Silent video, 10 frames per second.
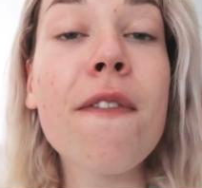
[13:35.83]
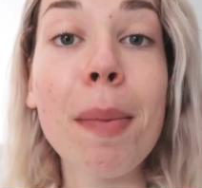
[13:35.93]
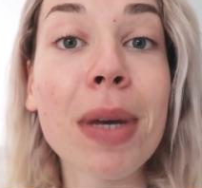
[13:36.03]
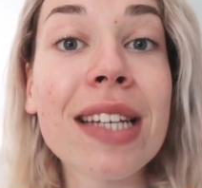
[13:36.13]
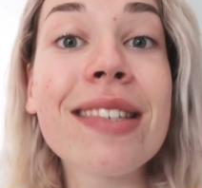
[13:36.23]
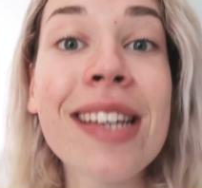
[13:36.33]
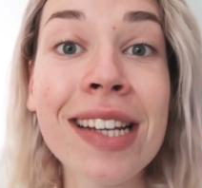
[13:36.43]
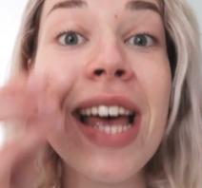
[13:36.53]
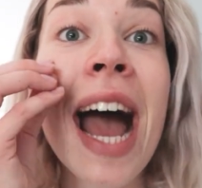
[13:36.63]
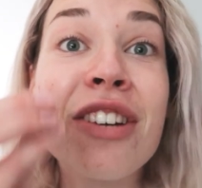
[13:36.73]
feminists
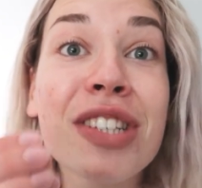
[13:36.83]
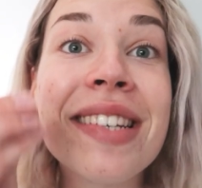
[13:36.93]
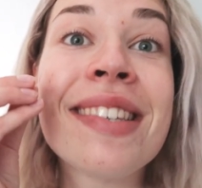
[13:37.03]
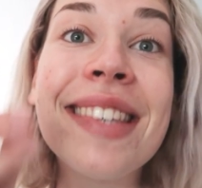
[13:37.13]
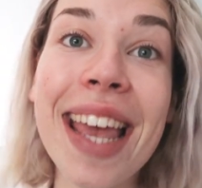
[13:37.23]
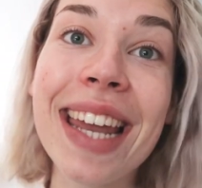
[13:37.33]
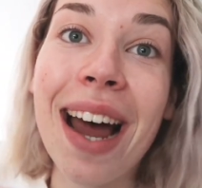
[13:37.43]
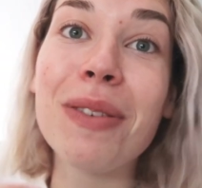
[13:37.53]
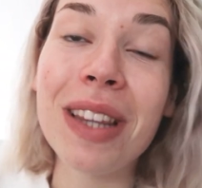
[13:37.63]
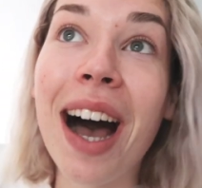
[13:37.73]
and to actually say it
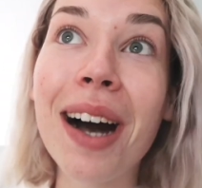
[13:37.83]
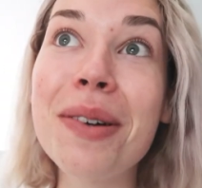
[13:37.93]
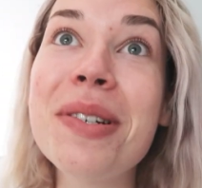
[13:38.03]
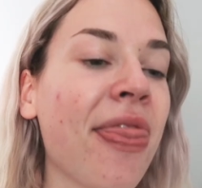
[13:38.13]
out loud.